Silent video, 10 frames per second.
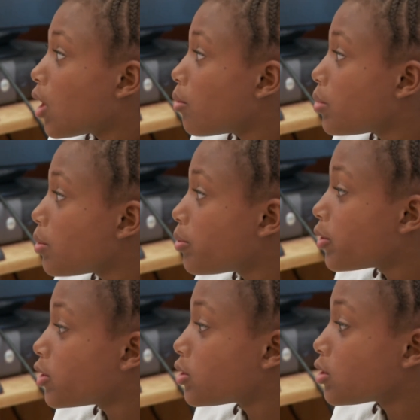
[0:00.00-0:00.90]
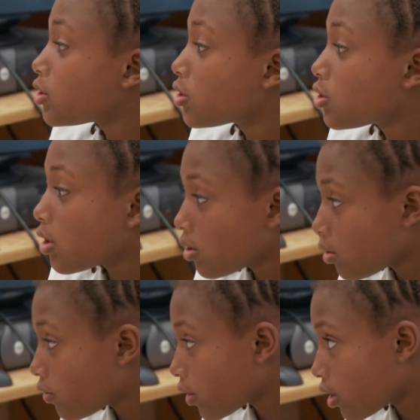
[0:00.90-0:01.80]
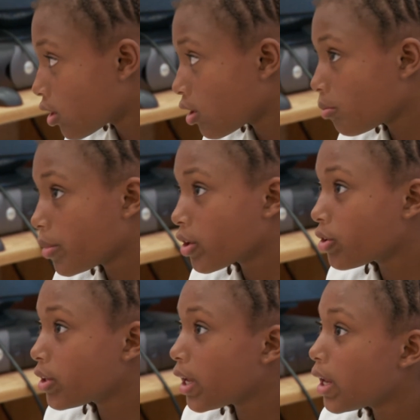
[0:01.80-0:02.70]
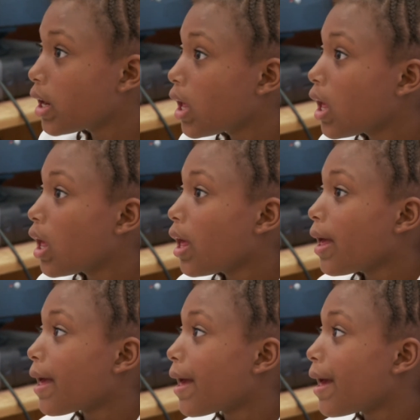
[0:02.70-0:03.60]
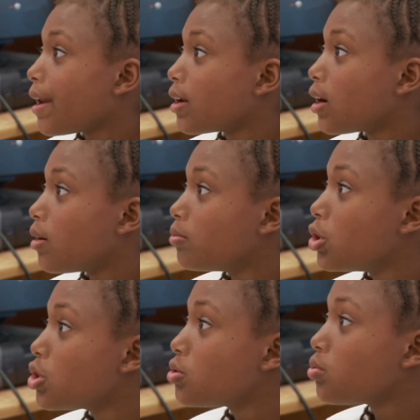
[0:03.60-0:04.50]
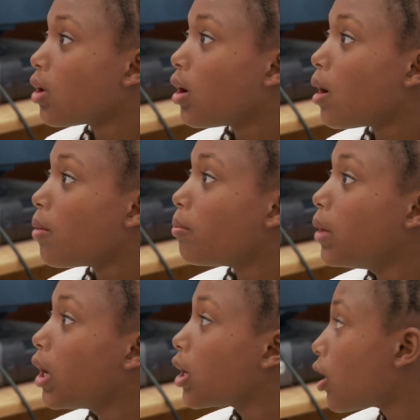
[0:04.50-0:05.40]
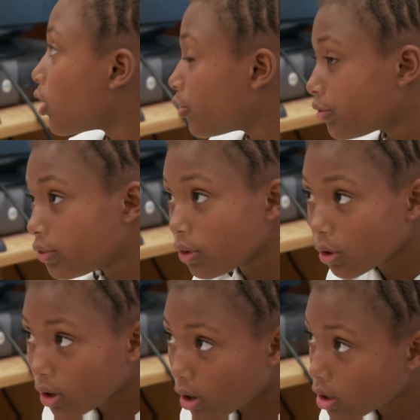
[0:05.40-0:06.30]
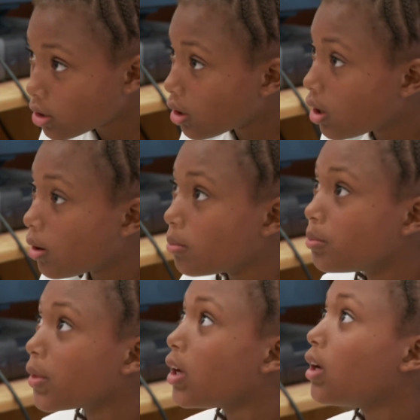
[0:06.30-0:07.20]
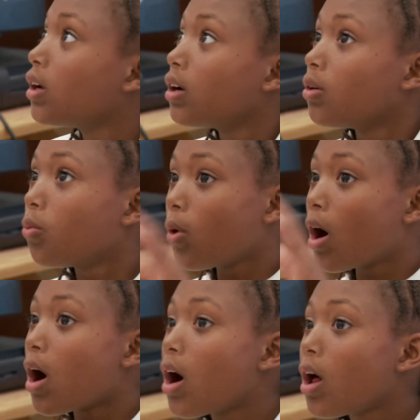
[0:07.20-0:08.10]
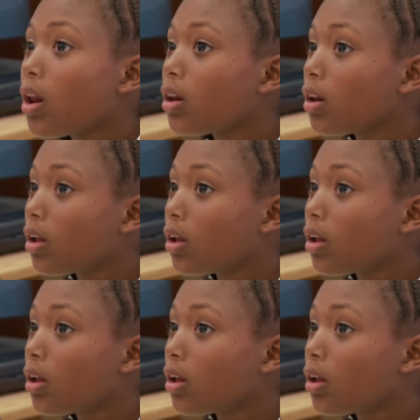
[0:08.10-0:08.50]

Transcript: people is drunk over her building, and there's blood on the wall.